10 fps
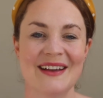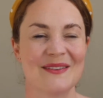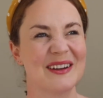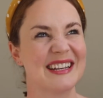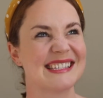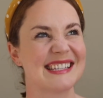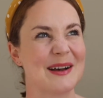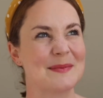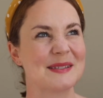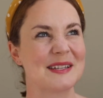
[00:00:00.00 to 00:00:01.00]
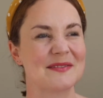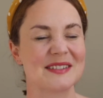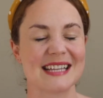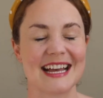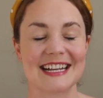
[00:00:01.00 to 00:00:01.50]
what is the opposite of a
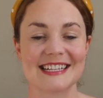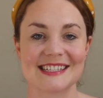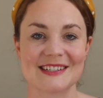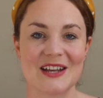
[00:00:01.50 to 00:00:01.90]
side hustle?